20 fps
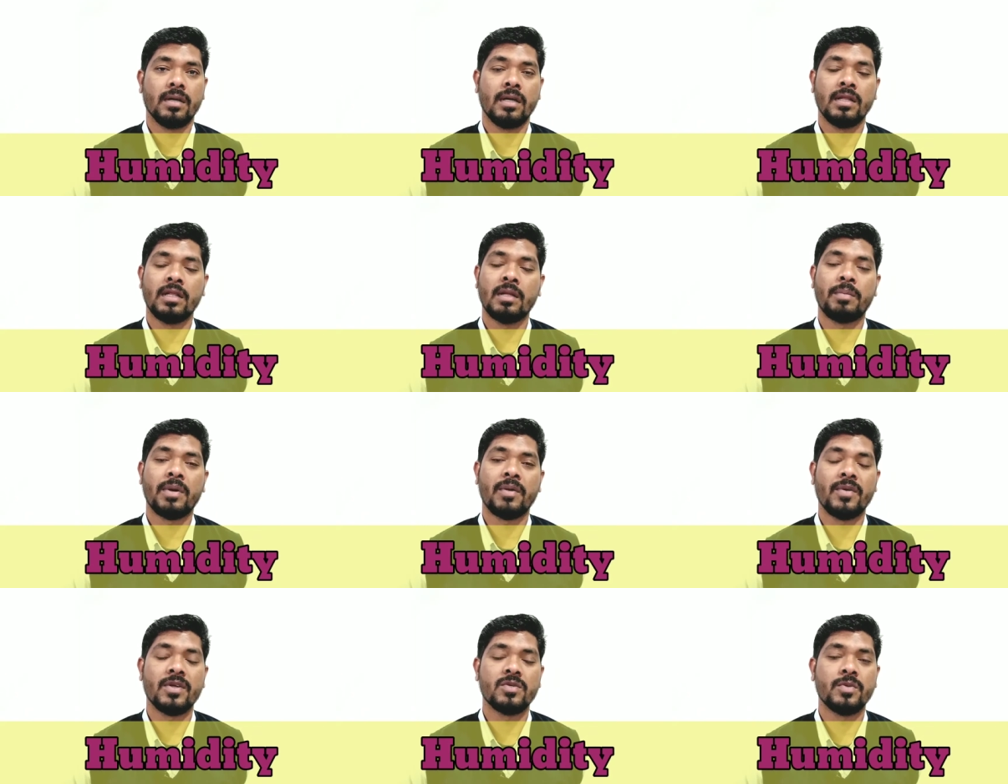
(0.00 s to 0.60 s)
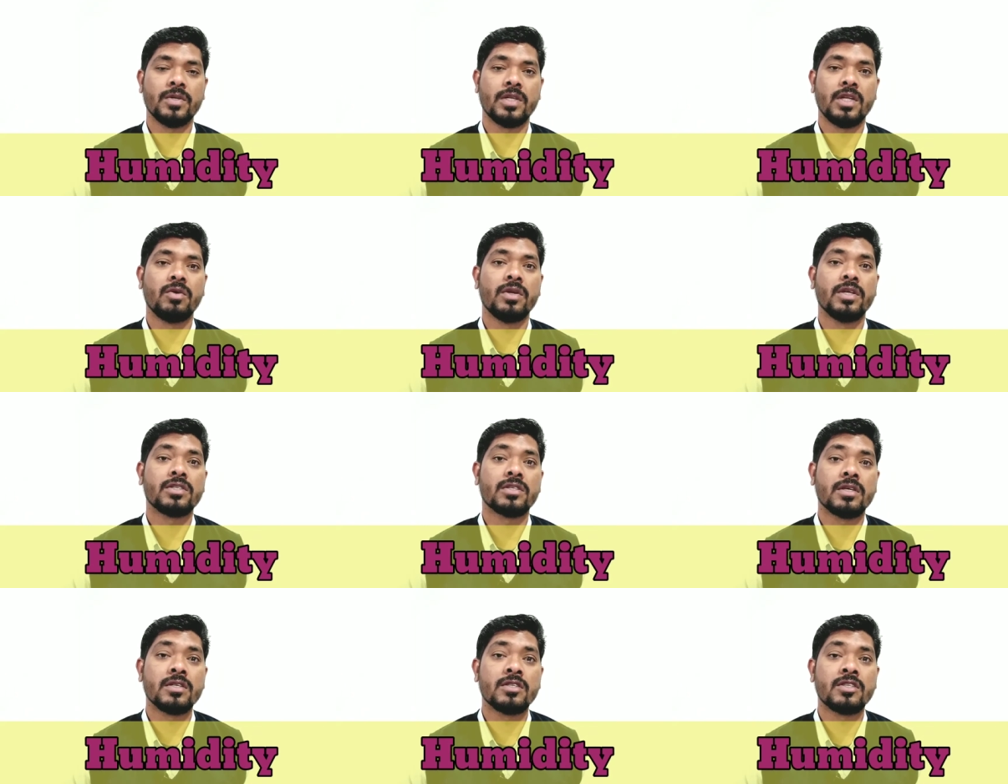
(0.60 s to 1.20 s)
in the previous video
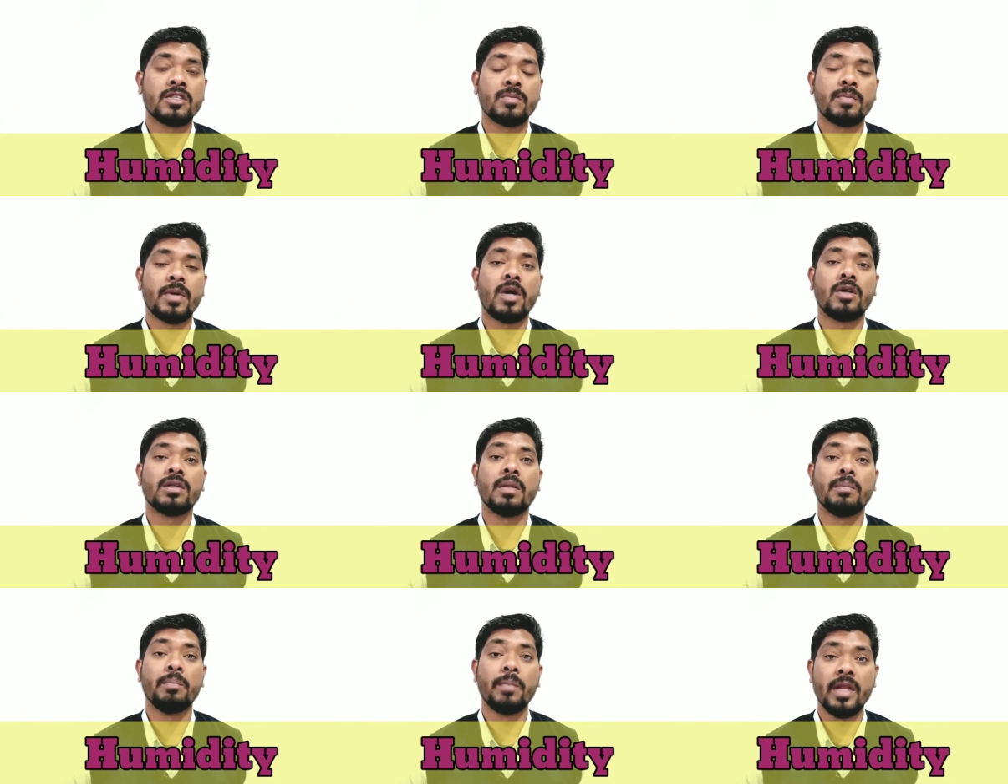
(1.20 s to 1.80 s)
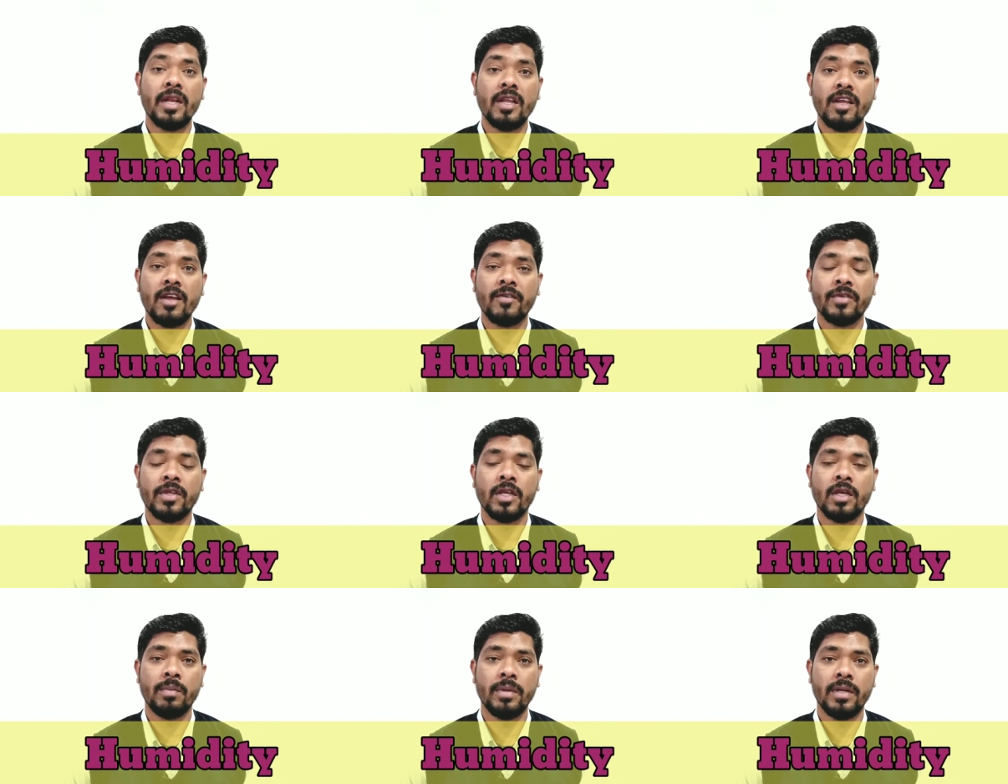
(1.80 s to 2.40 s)
discussed about the meaning
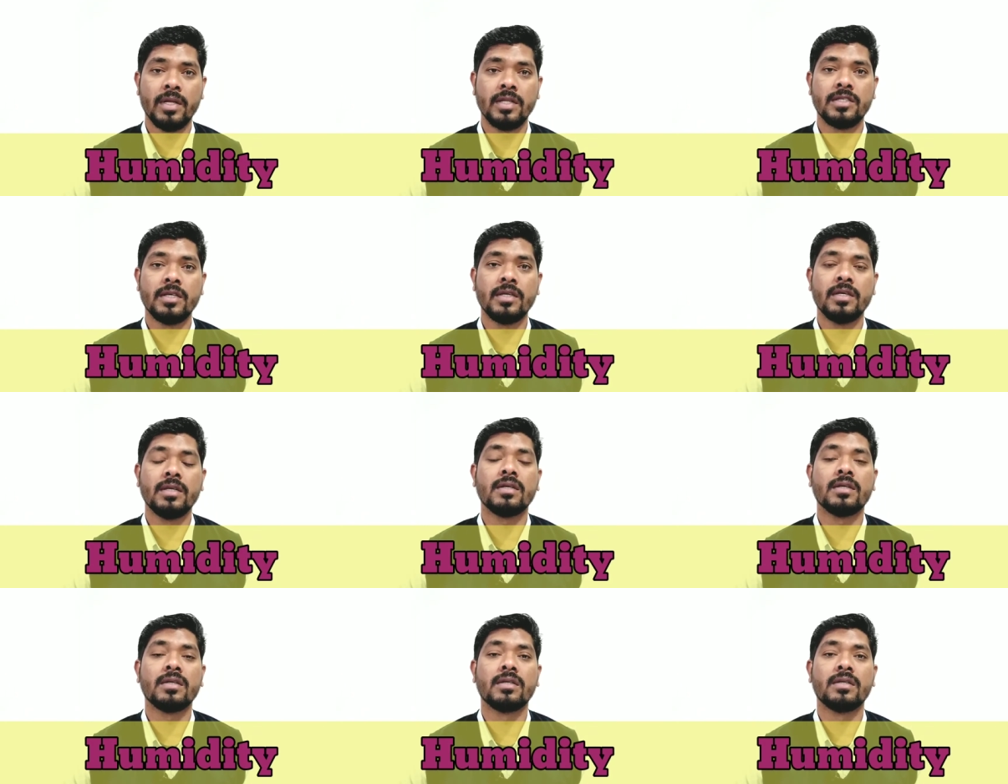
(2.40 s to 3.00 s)
of humidity,